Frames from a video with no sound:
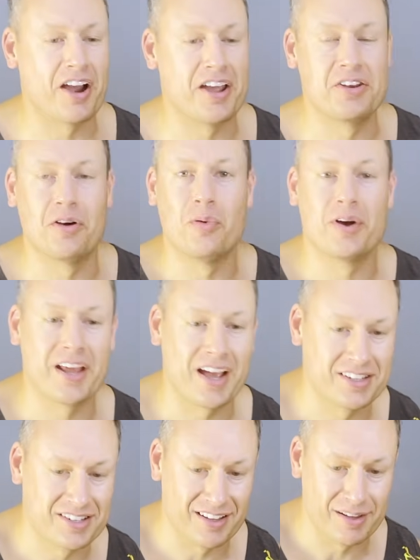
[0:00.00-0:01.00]
I don't want to
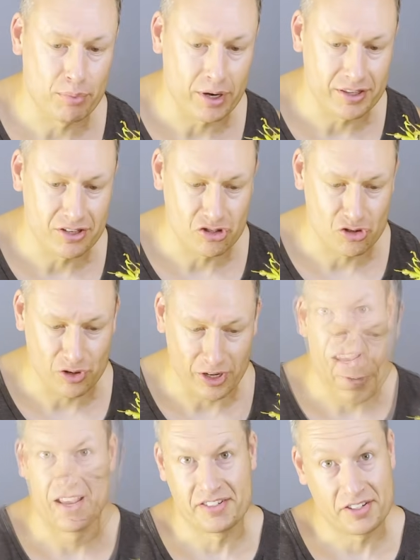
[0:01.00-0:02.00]
accidentally break this tree.
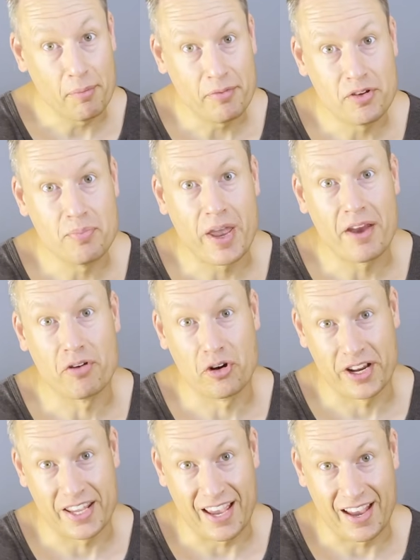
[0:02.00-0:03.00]
As some of you may have
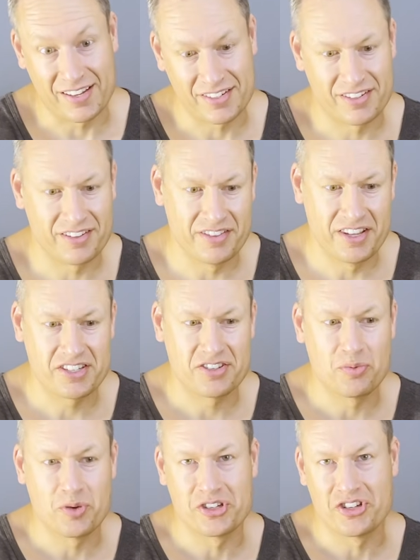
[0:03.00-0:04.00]
already guessed, this
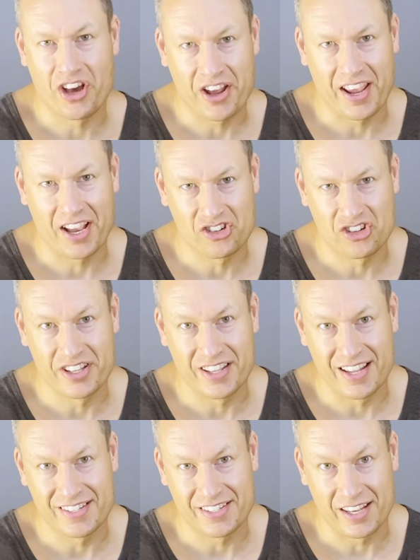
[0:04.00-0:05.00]
was not actually
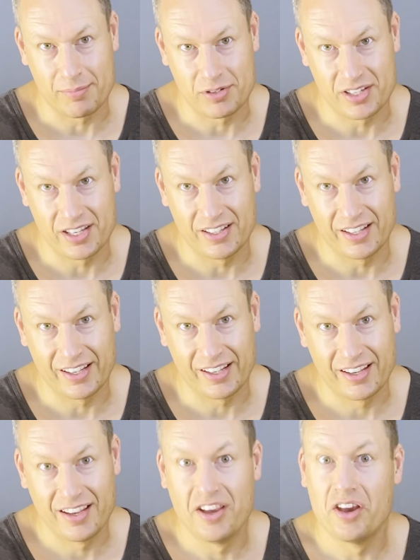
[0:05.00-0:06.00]
that same seedling,
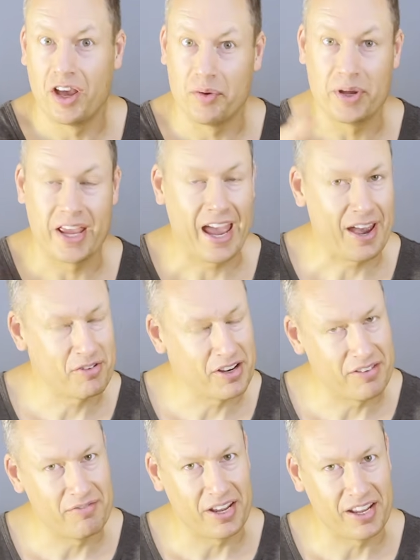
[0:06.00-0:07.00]
and we haven't
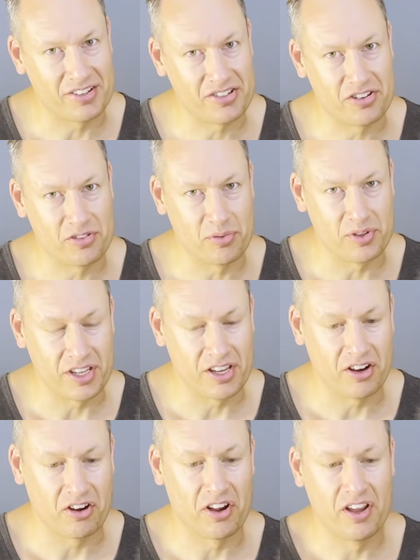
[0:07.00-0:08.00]
advanced through the
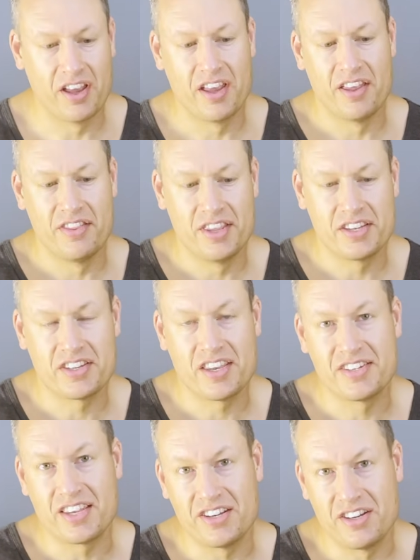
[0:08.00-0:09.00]
year. This
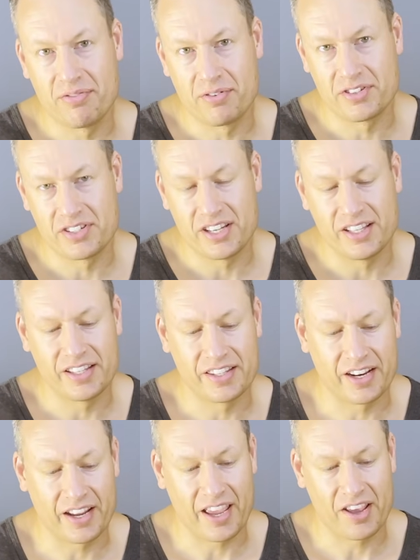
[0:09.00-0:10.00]
is a different seedling
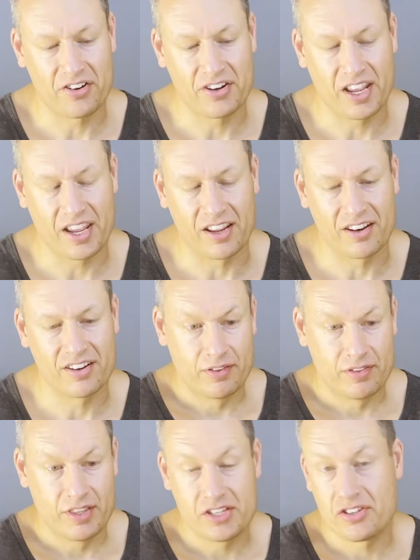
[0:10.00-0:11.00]
that I had on hand.
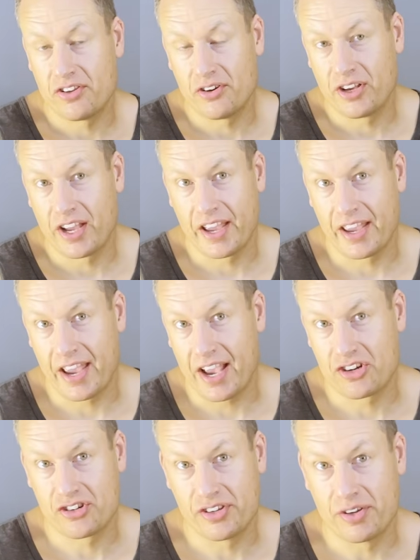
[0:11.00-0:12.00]
This little guy
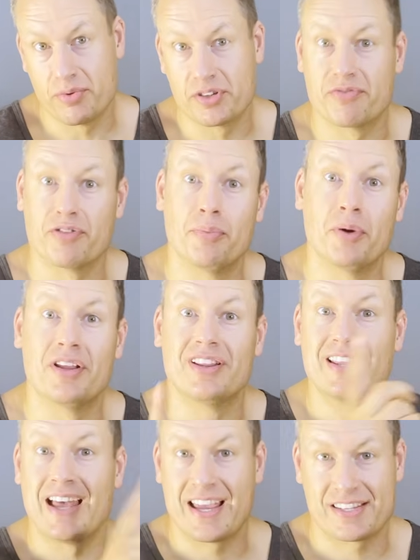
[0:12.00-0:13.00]
actually was from
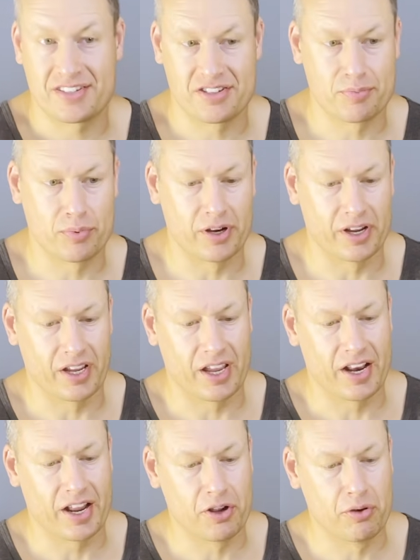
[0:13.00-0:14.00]
last spring,
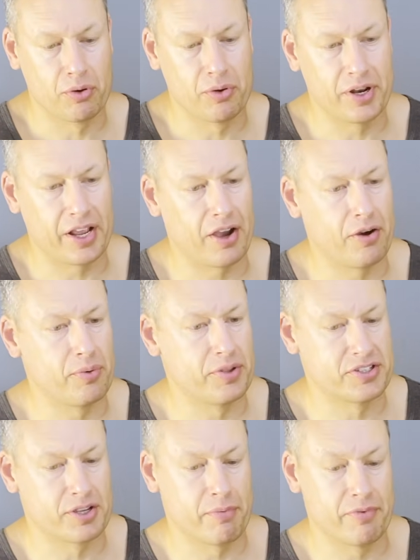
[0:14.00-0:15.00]
and I grew it out with
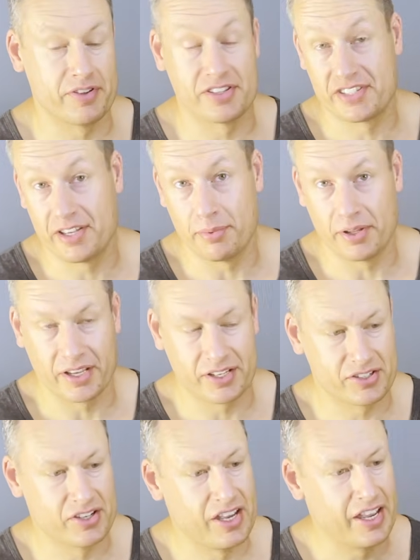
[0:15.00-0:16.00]
some of its
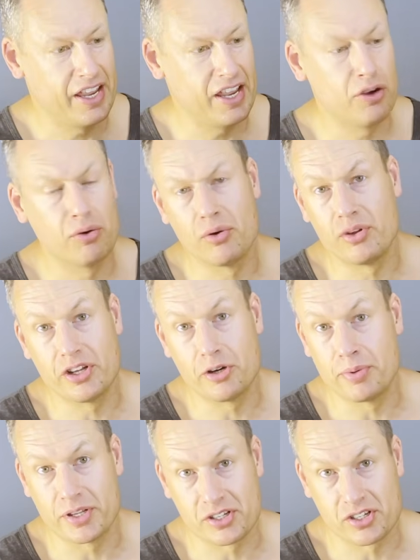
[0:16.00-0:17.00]
siblings. It grew a little
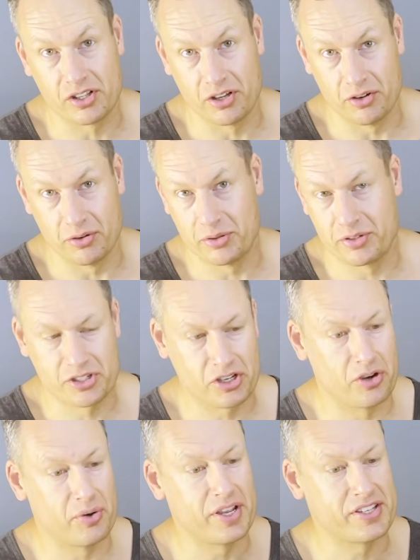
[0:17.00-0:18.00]
bit slow,
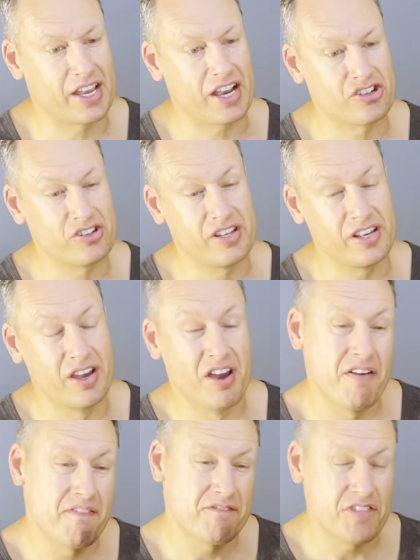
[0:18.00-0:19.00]
so it's actually
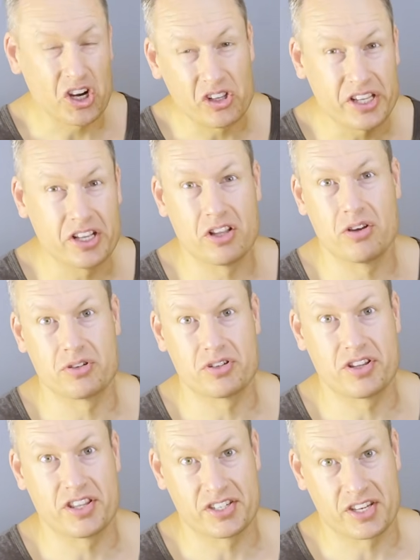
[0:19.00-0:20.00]
fairly close
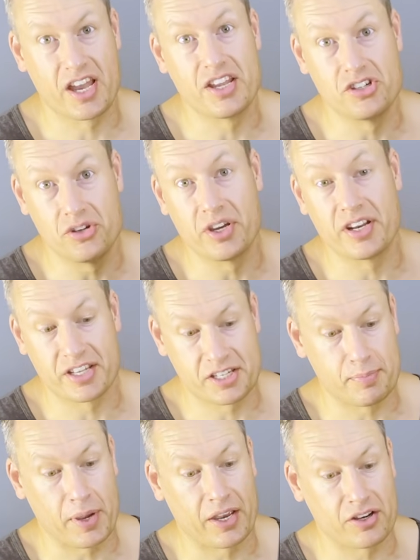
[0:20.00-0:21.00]
to the size you can
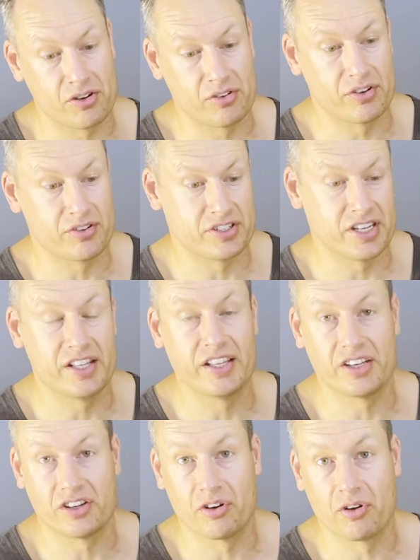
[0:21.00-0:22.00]
expect your little
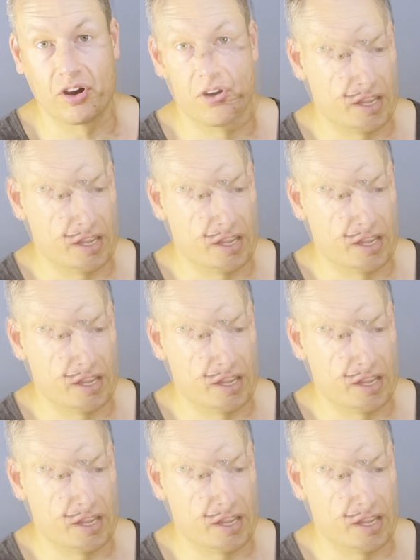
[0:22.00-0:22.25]
seedling to grow.